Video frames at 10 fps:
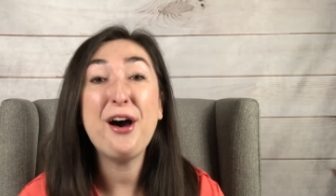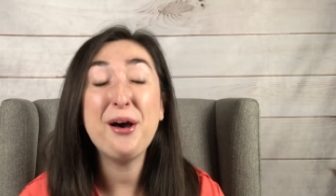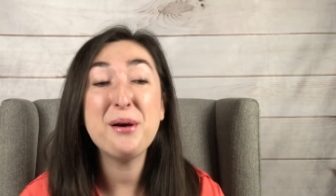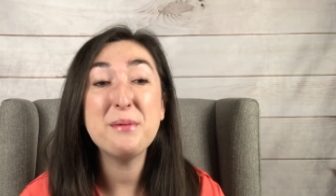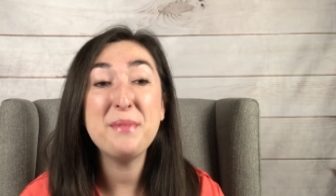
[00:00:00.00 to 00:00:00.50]

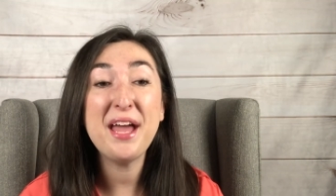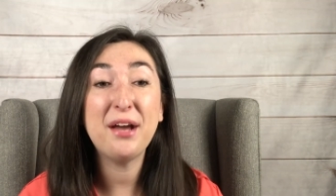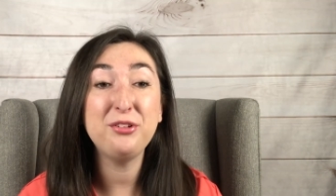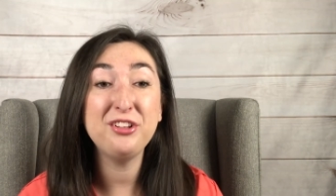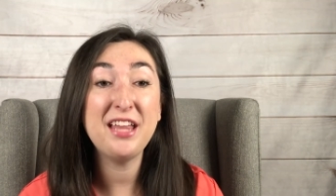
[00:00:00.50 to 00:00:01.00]
um,
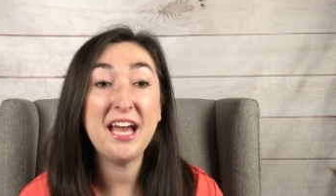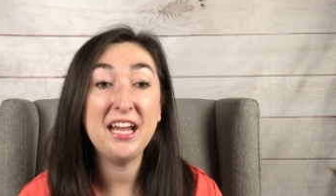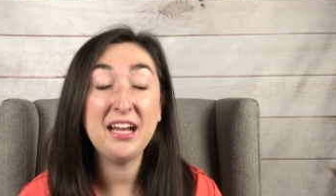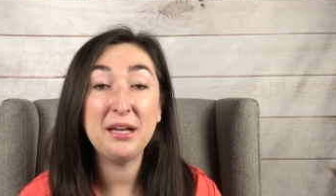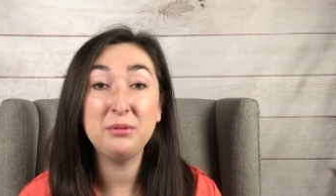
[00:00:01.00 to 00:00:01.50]
after
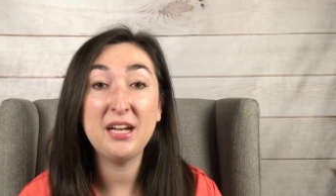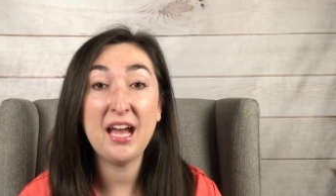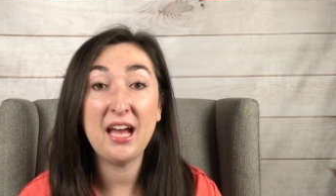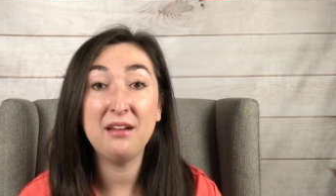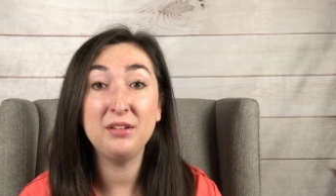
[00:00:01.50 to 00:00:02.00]
that, I would
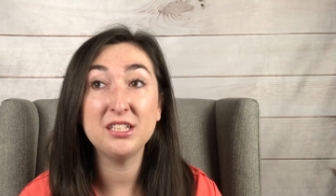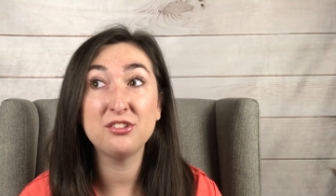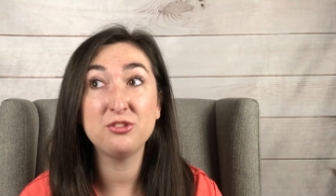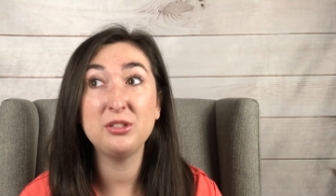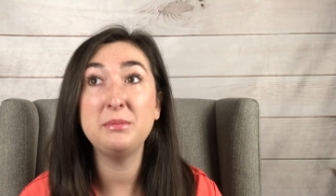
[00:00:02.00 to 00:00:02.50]
have
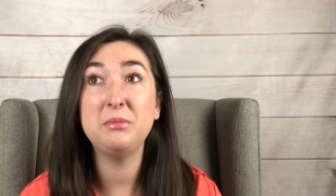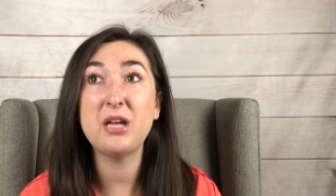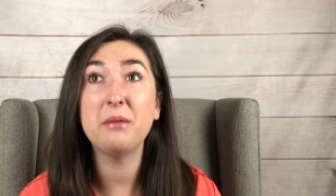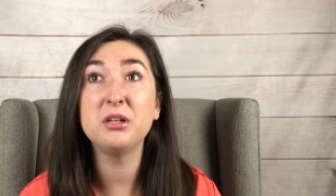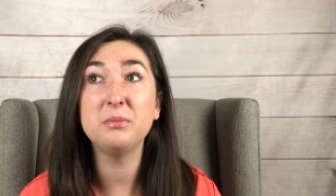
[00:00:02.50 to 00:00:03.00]
extreme
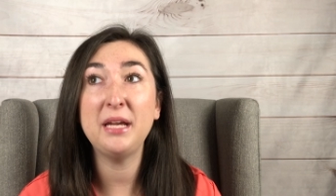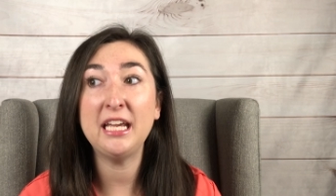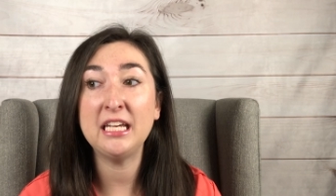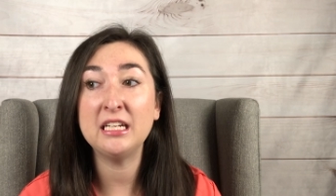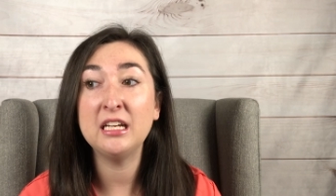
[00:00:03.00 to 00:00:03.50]
abdominal
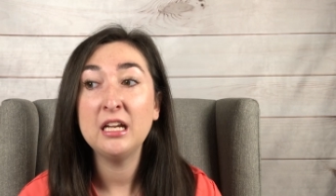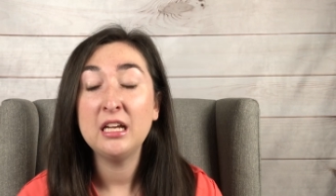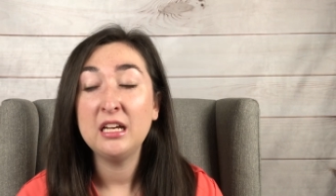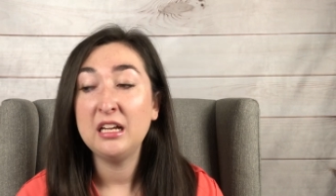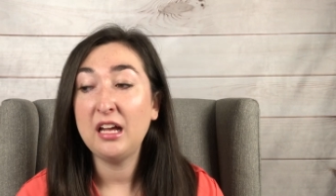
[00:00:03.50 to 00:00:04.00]
pain
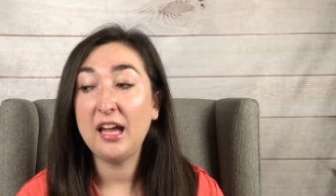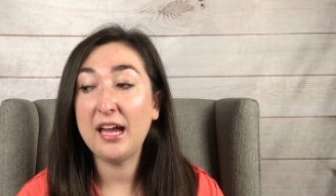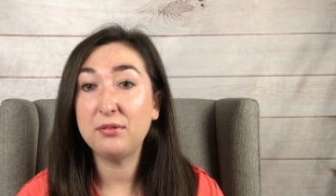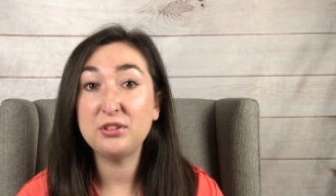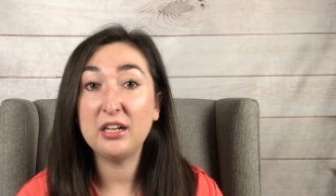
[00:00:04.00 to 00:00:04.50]

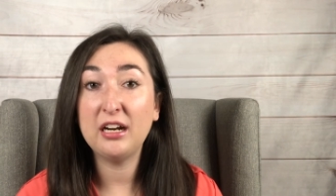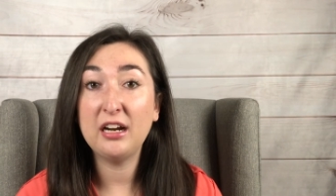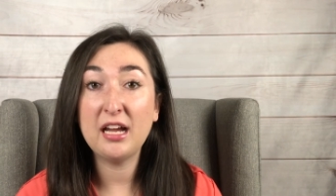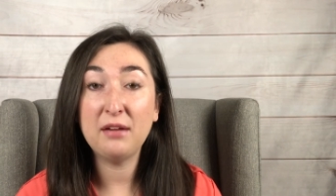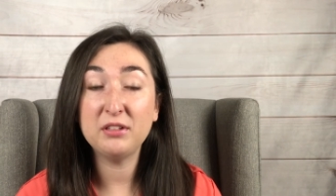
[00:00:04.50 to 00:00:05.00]

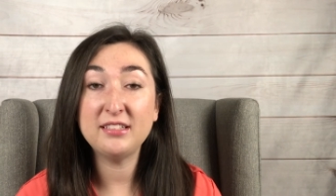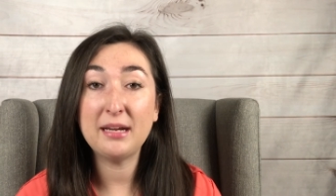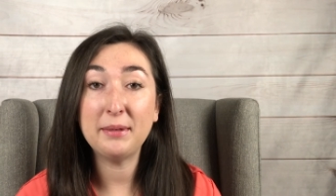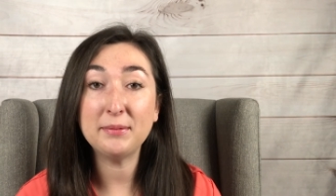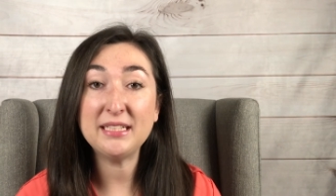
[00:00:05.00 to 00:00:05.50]
after every
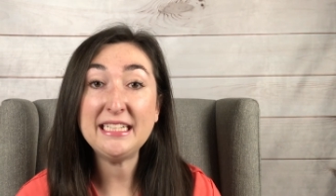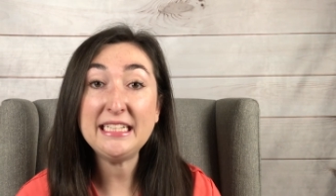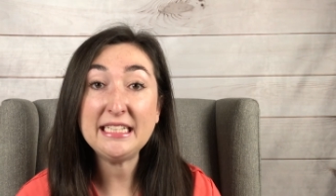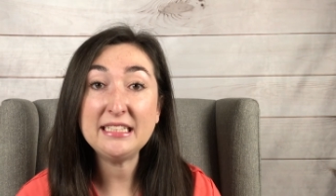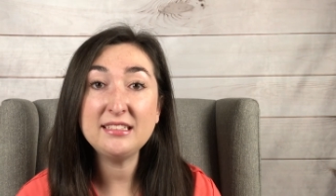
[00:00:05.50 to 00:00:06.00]
time I would
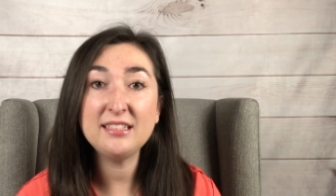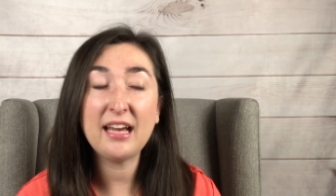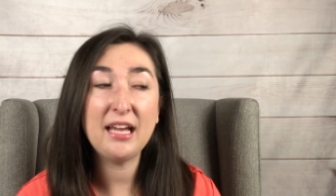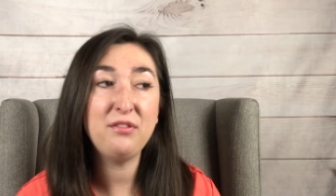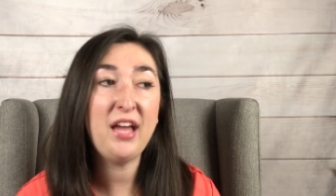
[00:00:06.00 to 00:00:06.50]
eat.
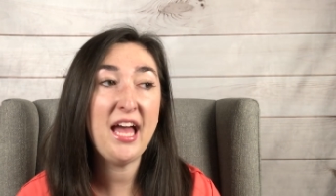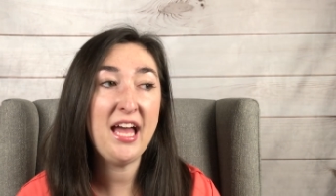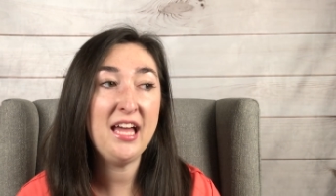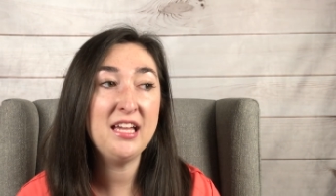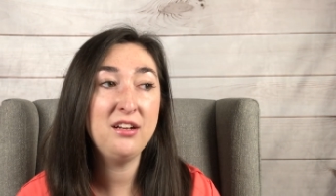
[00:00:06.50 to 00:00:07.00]
I've
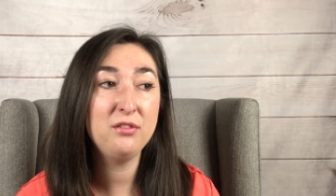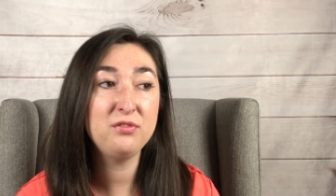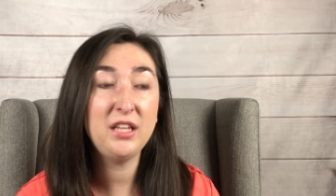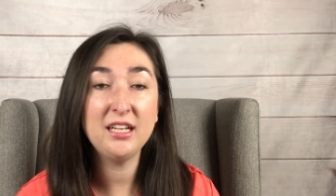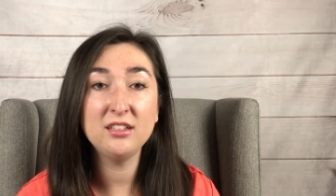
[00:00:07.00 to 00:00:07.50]
had
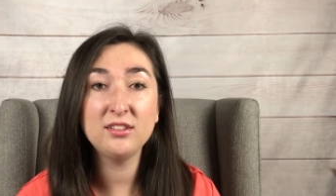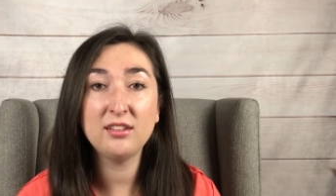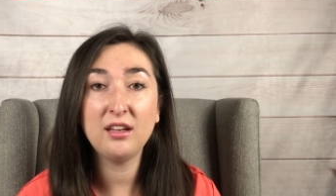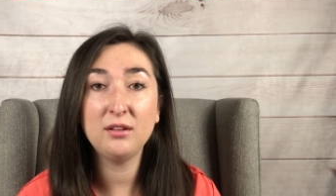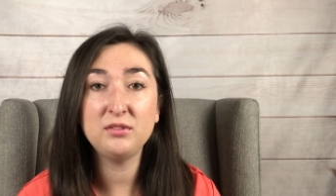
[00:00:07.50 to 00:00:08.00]
flares
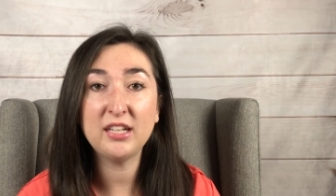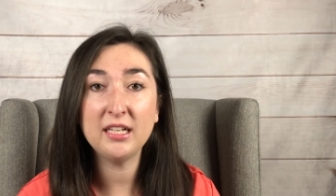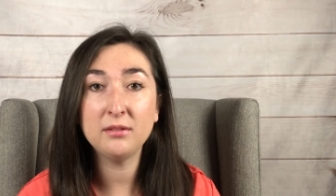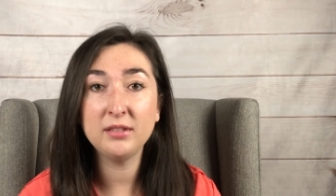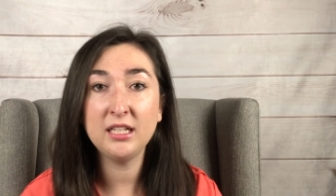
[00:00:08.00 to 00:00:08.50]
of
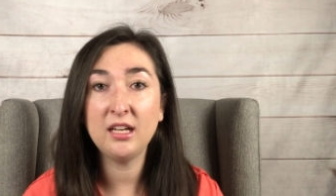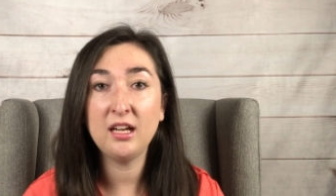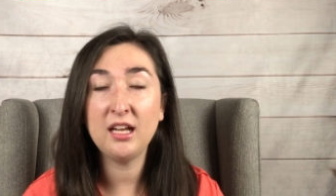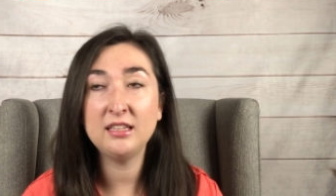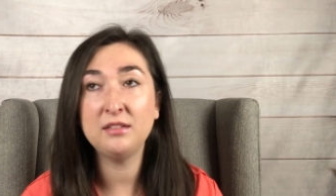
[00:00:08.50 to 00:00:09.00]

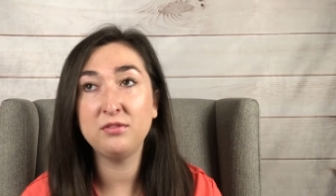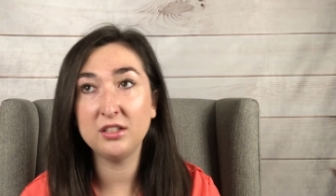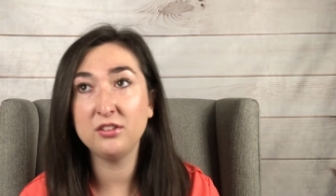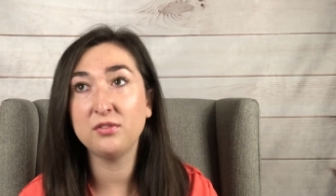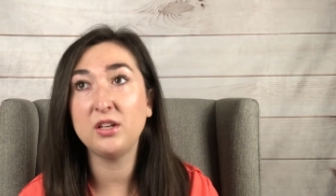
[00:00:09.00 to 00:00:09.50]
diarrhea and then
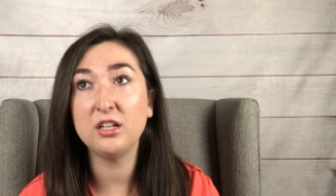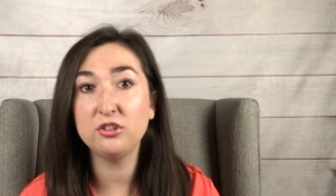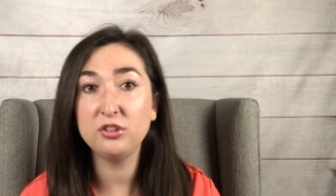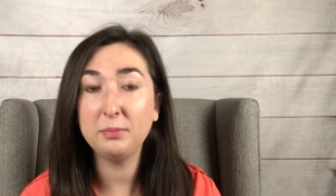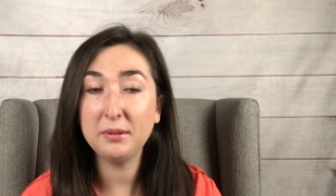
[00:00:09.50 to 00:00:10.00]
flares of
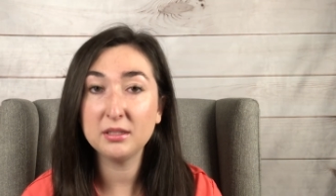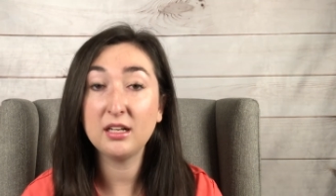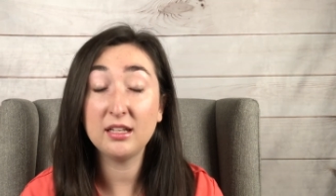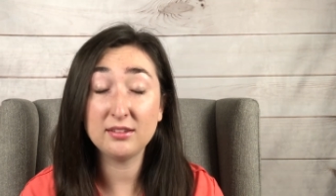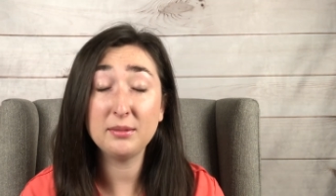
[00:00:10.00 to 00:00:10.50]
constip-
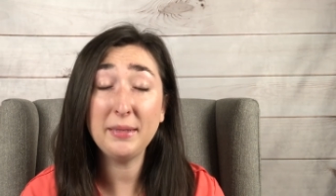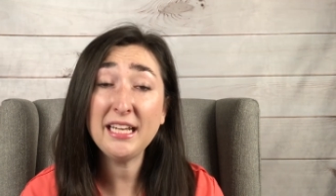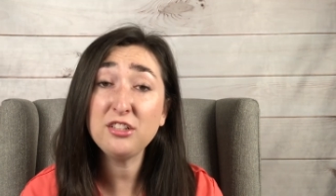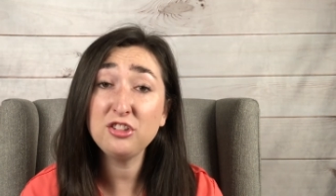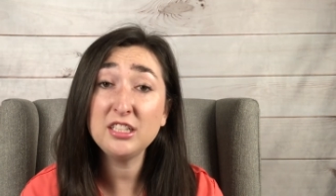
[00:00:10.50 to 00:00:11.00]

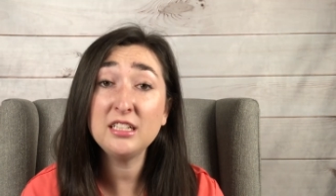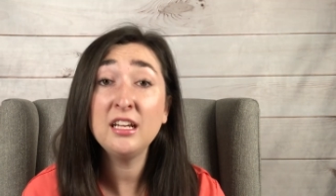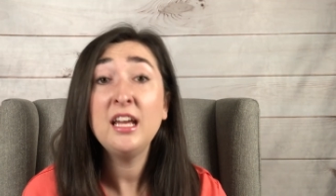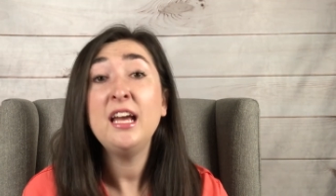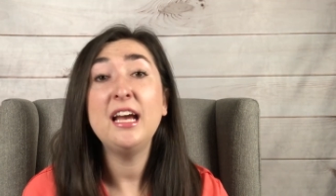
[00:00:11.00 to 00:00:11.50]
constipation.
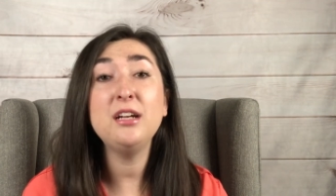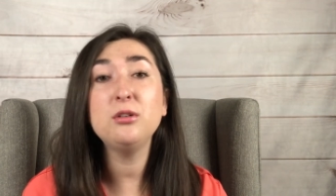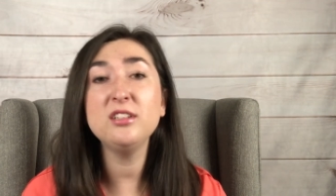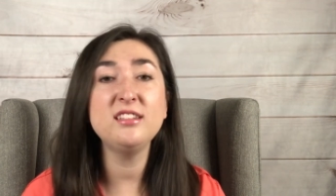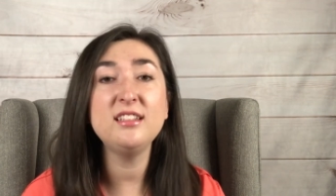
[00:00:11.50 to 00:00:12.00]
And of
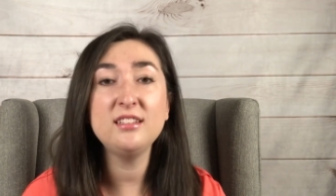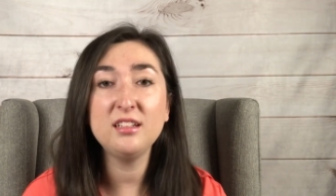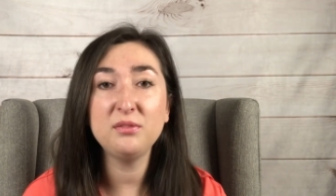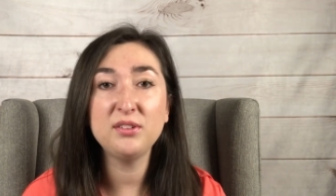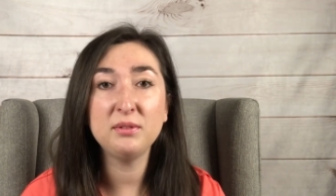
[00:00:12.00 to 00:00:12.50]
course, this
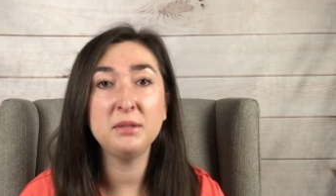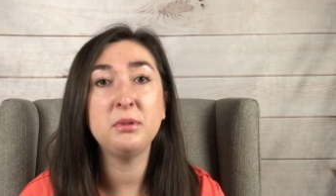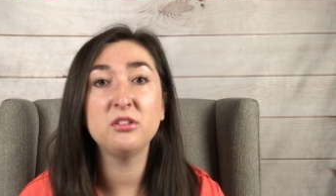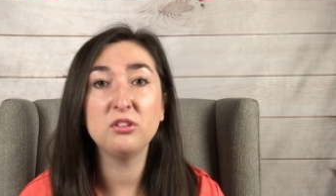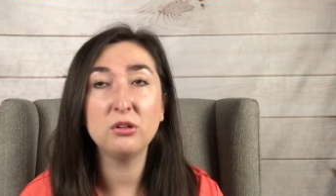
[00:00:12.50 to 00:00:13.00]
stuff is very
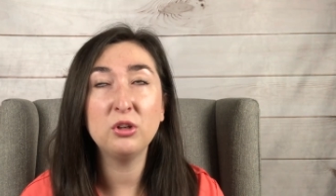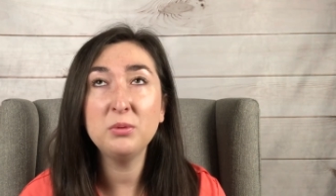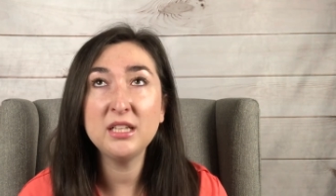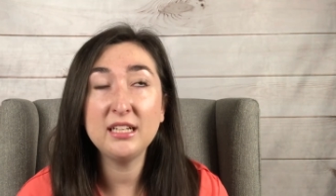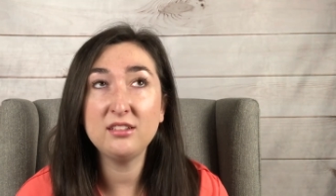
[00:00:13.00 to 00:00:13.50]
personal. No
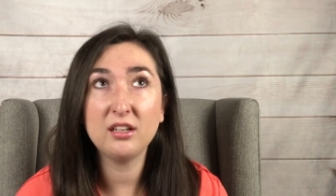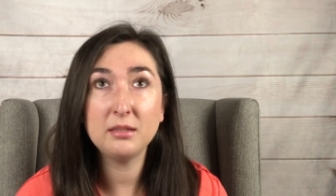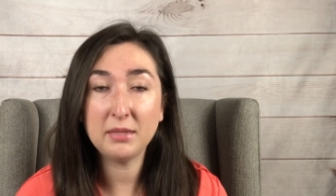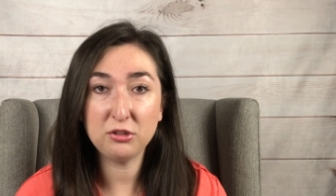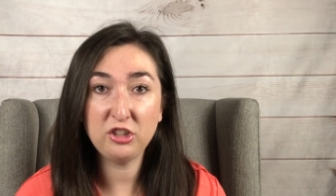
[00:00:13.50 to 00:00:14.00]
one likes
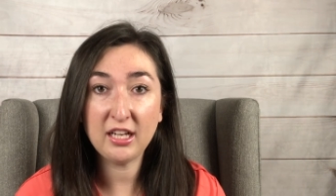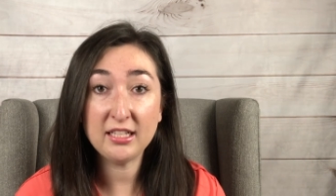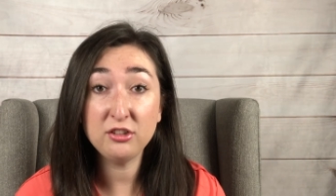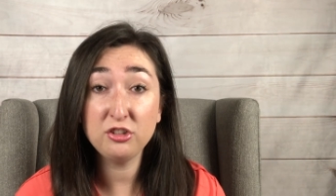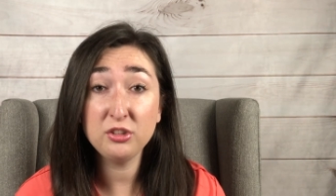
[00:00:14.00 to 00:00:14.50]
talking about GI
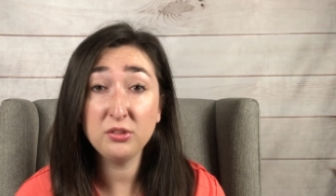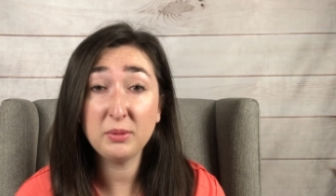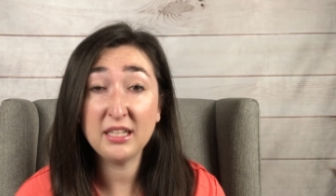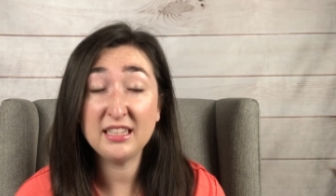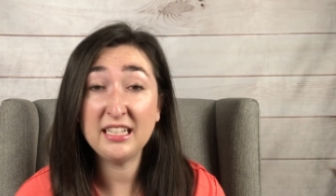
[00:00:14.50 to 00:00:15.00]
issues,
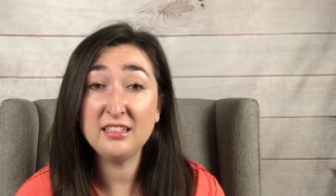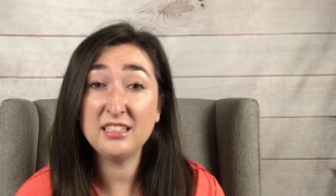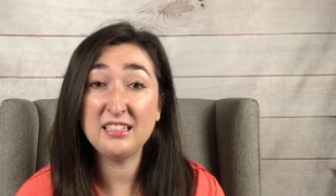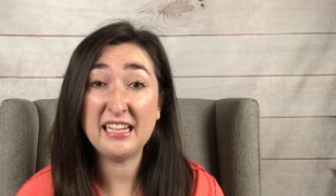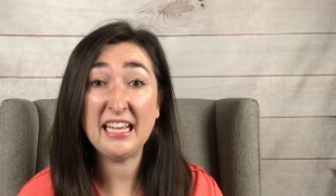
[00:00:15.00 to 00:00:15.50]
but at the end of
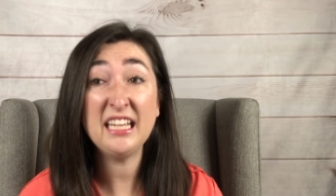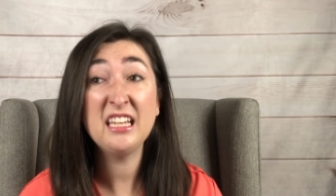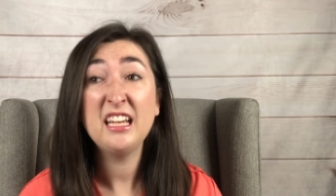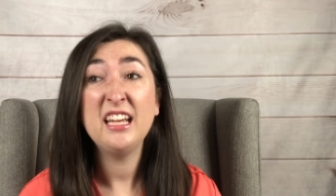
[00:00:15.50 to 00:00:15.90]
the day,